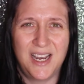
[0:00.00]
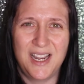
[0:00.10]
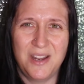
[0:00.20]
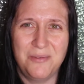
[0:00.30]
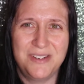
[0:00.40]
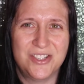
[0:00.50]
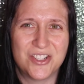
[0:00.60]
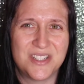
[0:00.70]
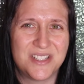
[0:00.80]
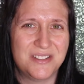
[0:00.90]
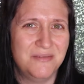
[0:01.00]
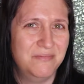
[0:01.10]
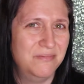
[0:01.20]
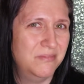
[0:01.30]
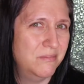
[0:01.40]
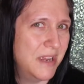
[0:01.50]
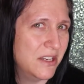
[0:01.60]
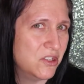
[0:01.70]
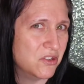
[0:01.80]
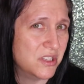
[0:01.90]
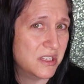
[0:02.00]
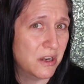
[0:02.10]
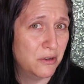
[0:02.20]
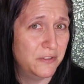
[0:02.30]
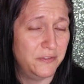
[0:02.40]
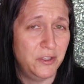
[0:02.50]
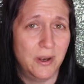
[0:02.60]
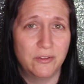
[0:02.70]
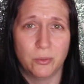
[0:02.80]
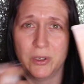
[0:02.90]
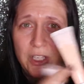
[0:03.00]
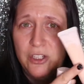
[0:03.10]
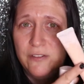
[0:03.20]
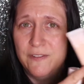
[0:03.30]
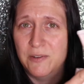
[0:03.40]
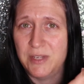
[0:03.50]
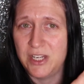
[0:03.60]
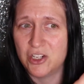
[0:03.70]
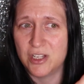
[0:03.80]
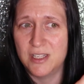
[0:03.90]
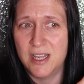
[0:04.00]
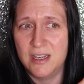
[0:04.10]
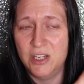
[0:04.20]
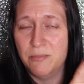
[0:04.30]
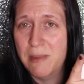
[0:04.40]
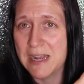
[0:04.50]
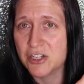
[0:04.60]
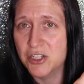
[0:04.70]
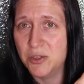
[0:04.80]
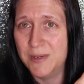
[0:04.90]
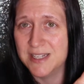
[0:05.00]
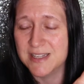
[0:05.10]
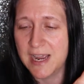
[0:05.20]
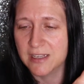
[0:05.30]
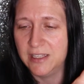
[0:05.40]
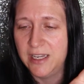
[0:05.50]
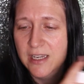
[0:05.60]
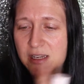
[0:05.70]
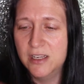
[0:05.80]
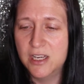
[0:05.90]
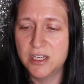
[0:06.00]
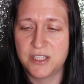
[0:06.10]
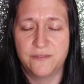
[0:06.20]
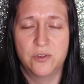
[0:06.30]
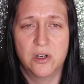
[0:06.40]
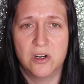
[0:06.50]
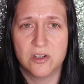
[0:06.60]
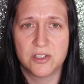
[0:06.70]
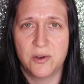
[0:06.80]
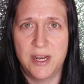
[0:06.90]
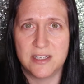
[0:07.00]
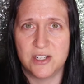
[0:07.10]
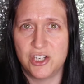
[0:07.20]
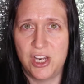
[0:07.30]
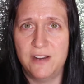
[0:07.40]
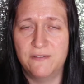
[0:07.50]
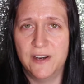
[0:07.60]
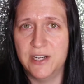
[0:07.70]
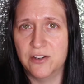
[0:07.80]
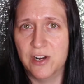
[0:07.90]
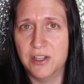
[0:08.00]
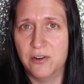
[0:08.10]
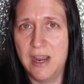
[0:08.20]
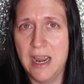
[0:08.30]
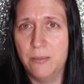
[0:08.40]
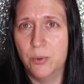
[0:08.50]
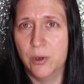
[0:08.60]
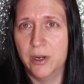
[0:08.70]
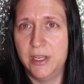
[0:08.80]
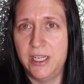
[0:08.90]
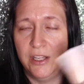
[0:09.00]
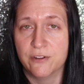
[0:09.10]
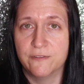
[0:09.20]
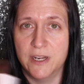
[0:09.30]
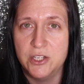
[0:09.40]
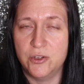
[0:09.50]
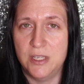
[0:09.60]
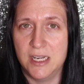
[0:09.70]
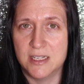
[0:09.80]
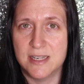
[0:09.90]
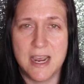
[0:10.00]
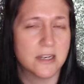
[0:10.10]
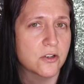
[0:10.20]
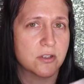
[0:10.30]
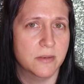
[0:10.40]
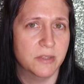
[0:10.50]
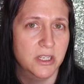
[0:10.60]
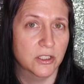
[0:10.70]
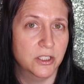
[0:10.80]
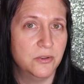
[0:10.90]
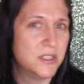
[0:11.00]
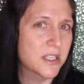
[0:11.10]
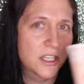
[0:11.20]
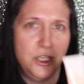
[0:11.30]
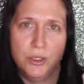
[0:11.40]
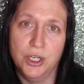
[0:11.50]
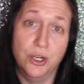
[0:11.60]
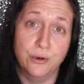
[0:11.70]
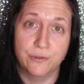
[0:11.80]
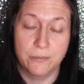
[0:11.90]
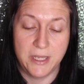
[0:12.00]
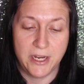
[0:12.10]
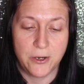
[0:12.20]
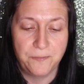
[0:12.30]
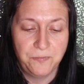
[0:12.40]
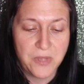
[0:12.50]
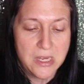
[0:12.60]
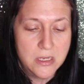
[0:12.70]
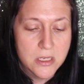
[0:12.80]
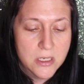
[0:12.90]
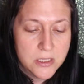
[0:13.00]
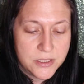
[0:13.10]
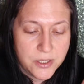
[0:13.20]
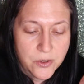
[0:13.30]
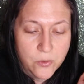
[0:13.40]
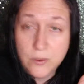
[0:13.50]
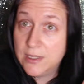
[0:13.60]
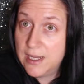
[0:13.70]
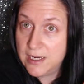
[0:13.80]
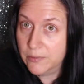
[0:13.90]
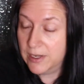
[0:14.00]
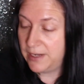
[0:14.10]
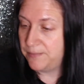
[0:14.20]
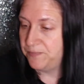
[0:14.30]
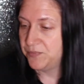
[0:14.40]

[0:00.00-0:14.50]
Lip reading: I would just match yourself. If you have a really good foundation that matches you exactly, Sephora also has a shade finder on their app where it either finds you the exact or something close, and then you can go from there. So anyway,